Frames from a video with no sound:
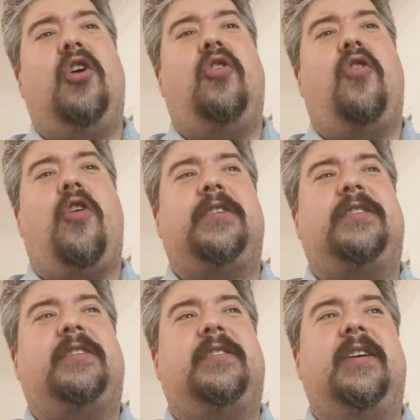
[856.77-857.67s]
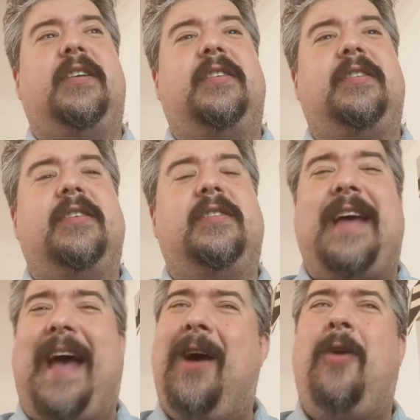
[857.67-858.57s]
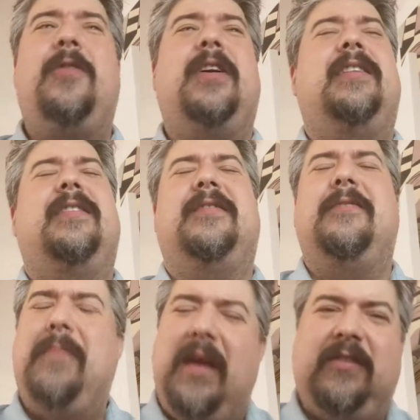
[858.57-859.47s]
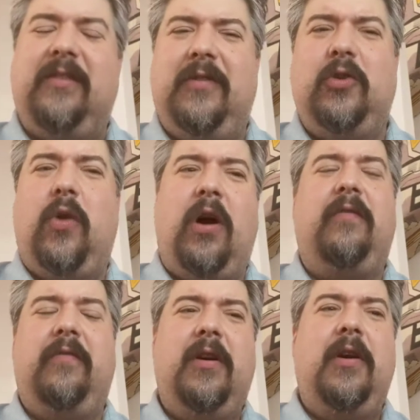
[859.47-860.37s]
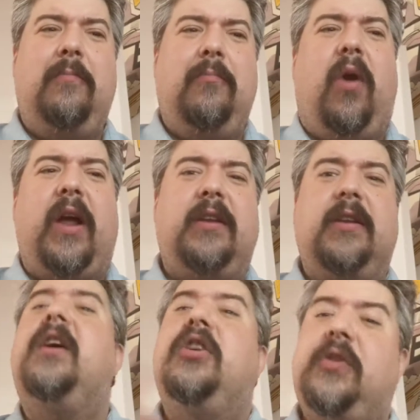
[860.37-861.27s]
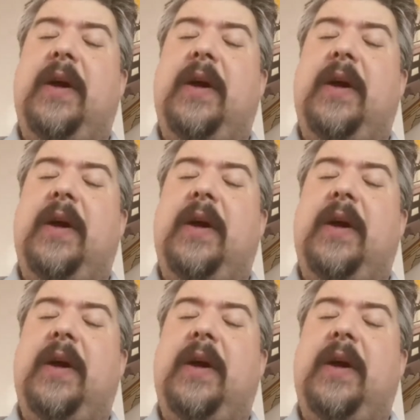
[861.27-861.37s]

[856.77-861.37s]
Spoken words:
across the town and get this amazing view of Brighton.